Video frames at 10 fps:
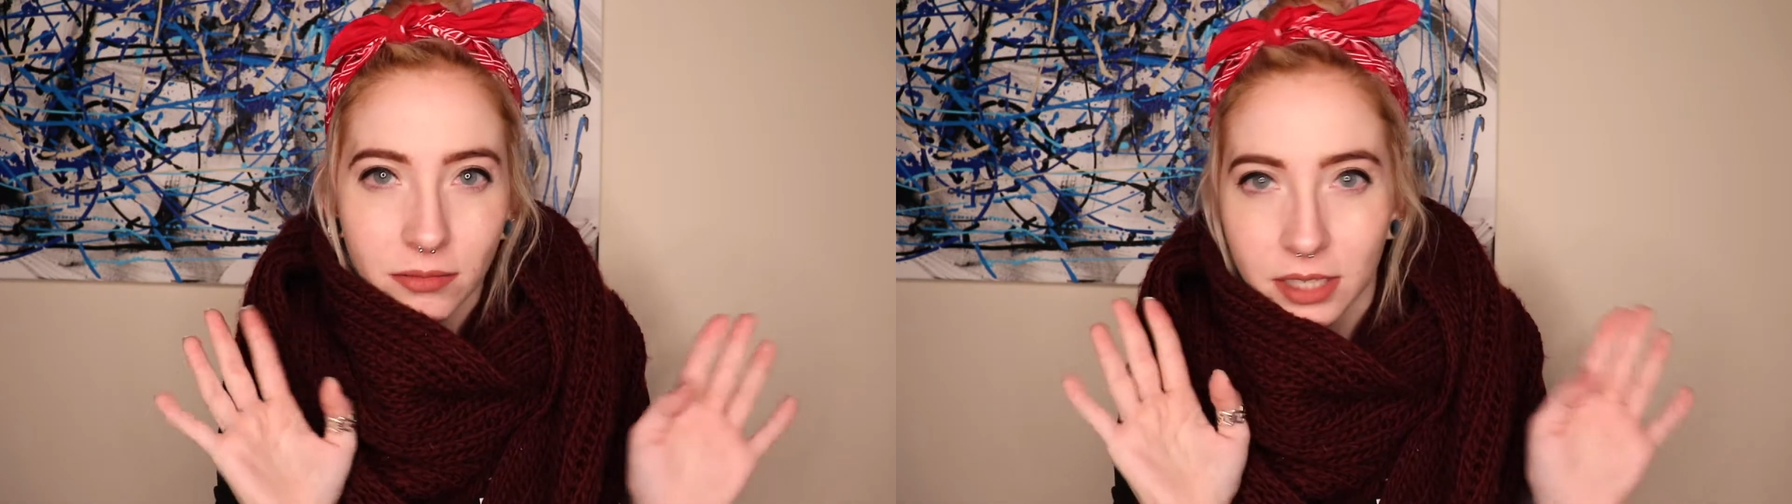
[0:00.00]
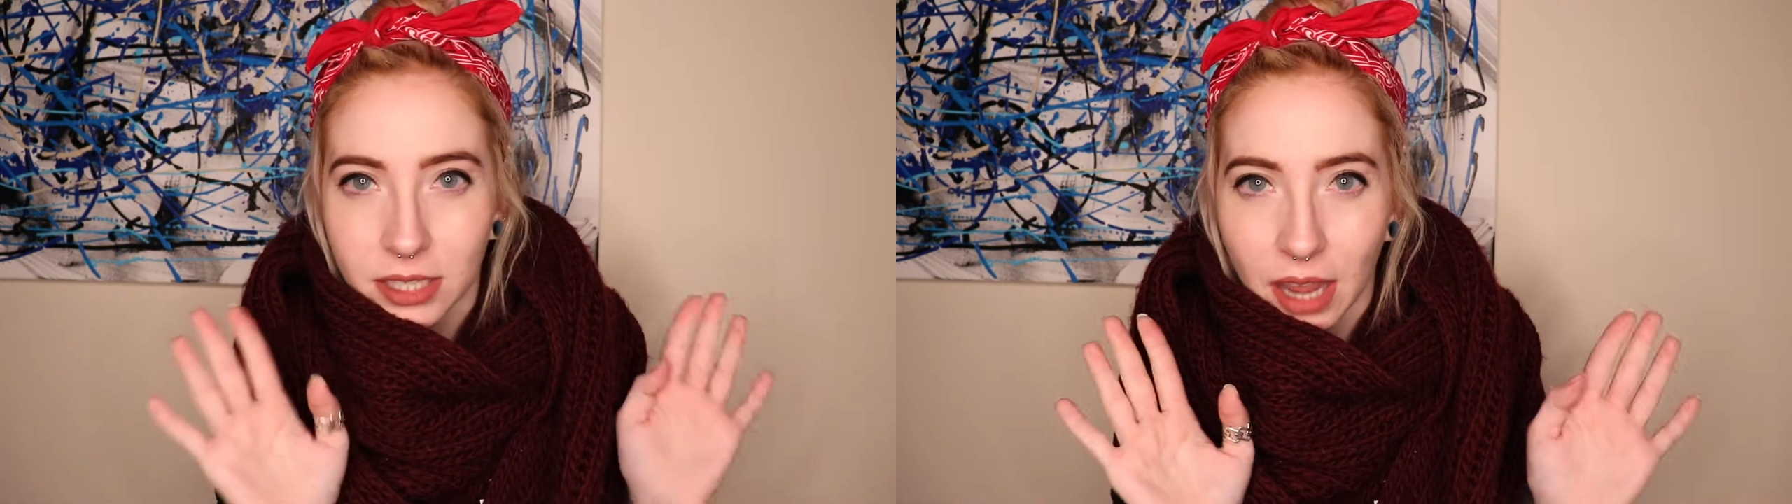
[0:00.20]

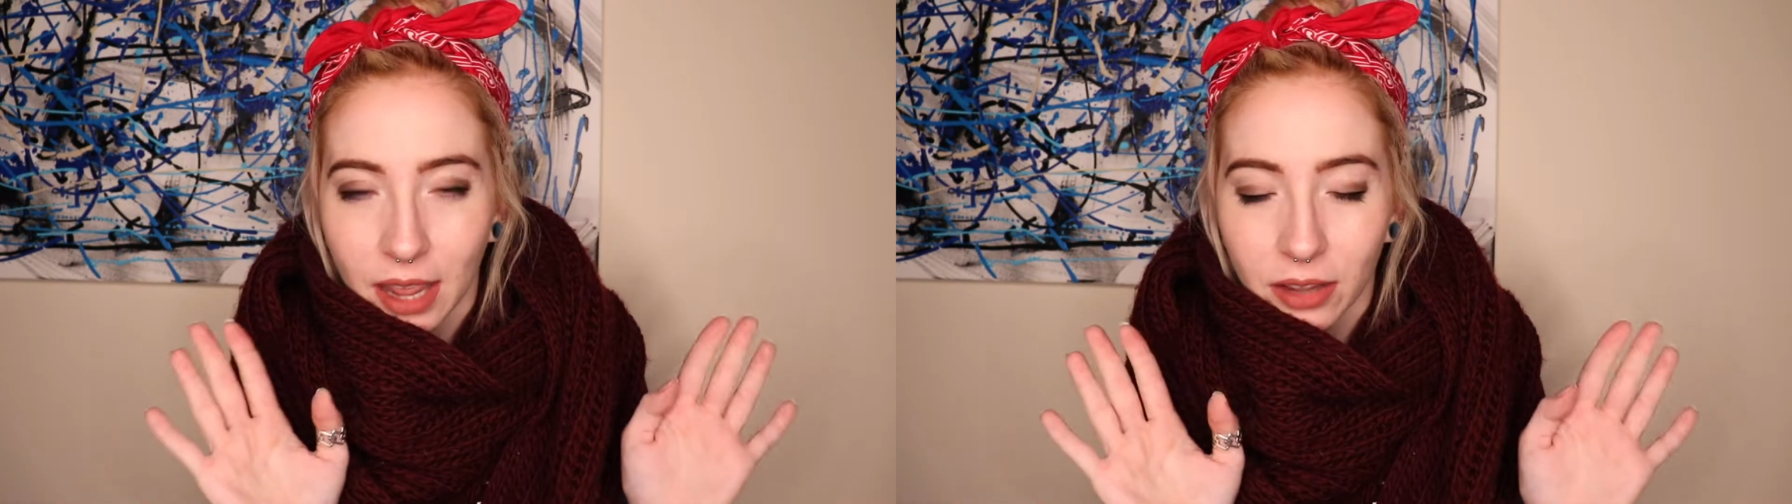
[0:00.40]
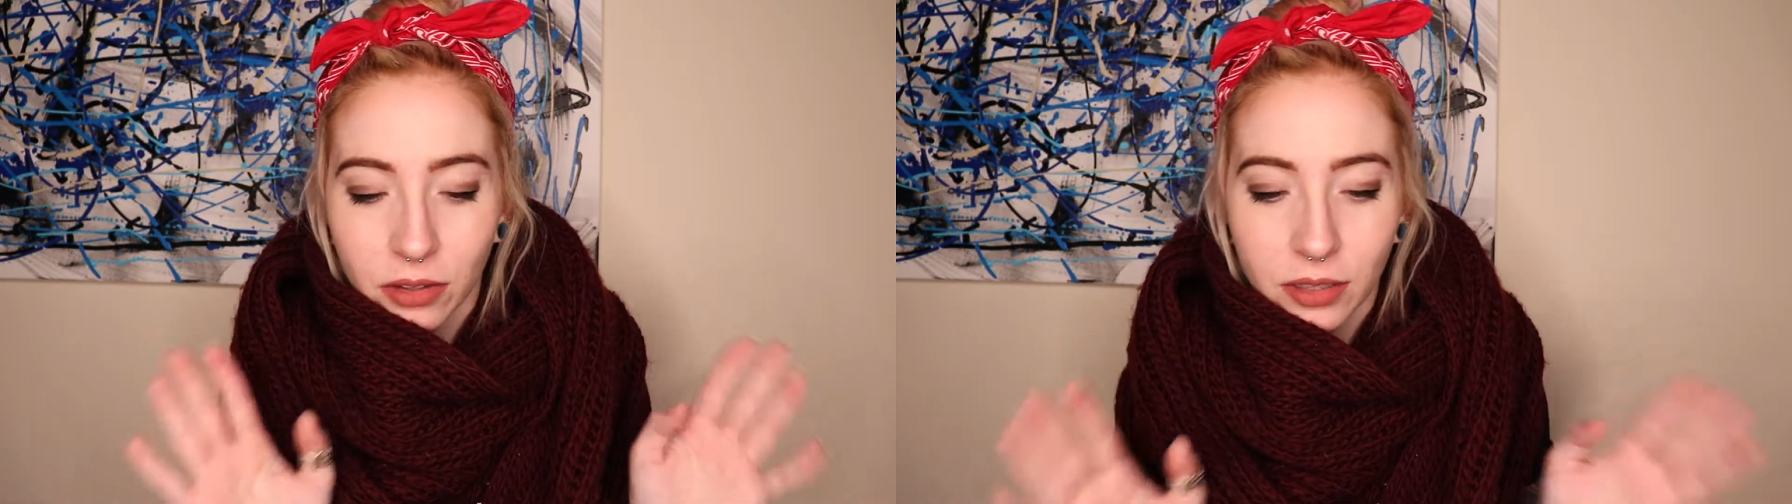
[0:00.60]

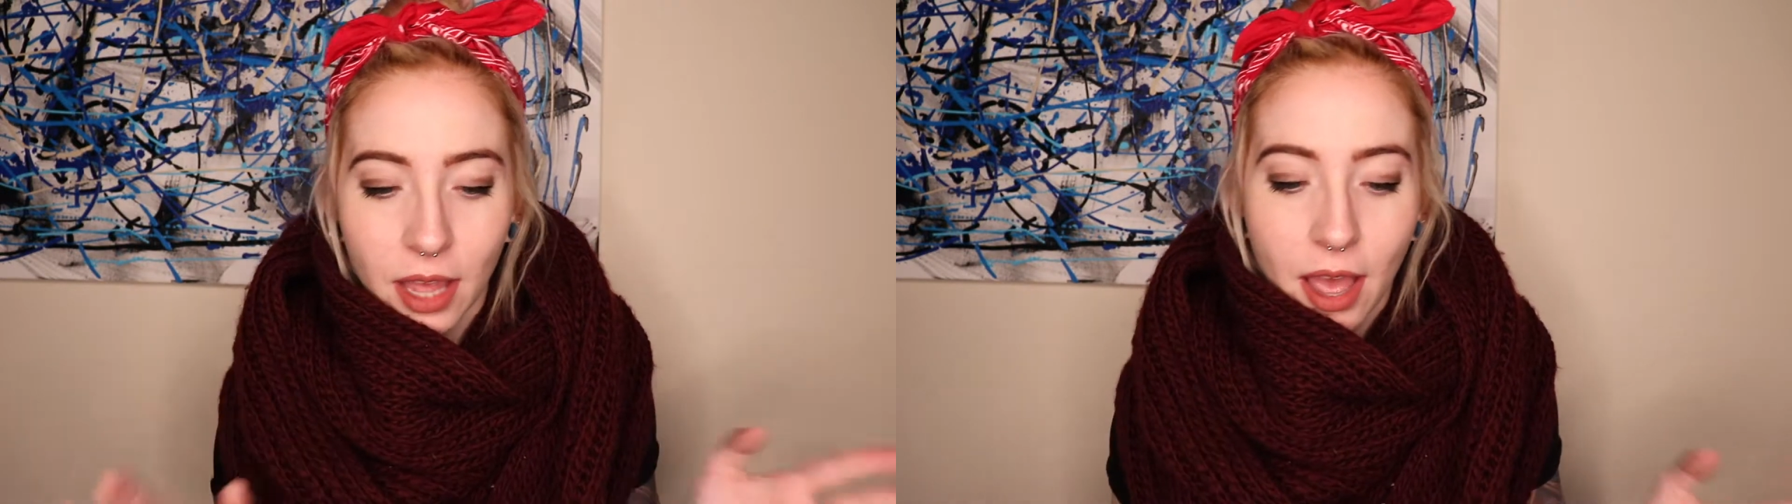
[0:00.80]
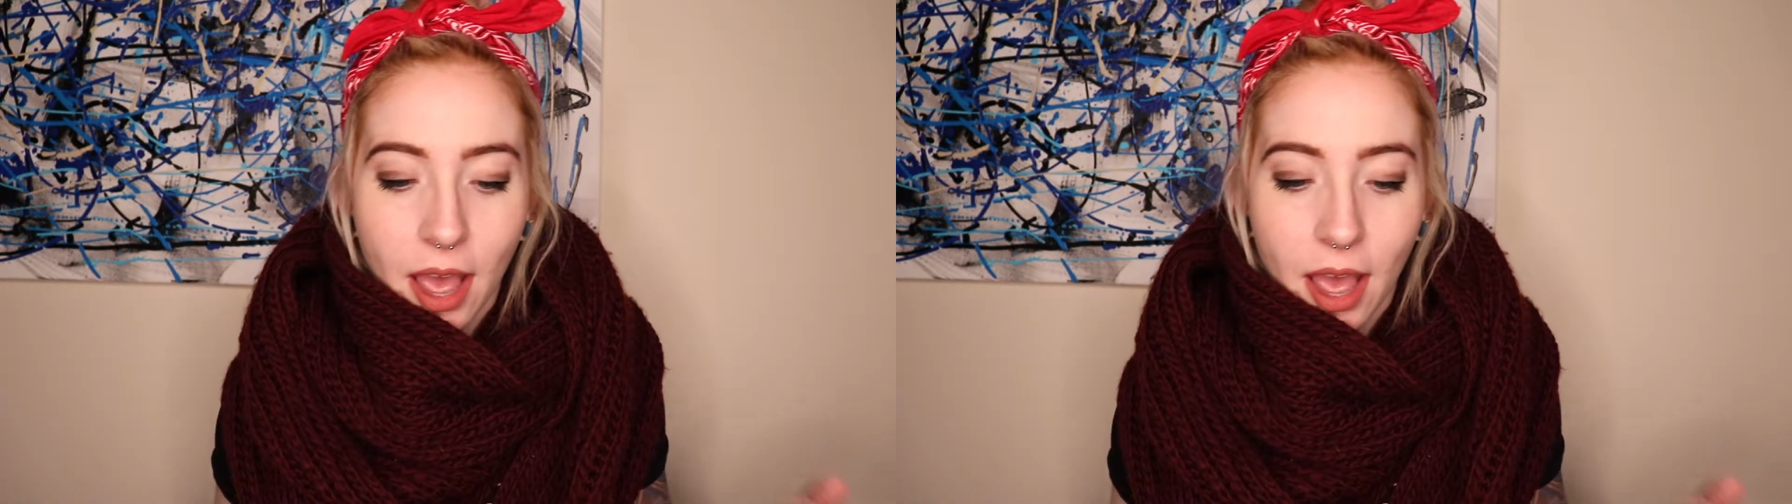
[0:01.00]
style,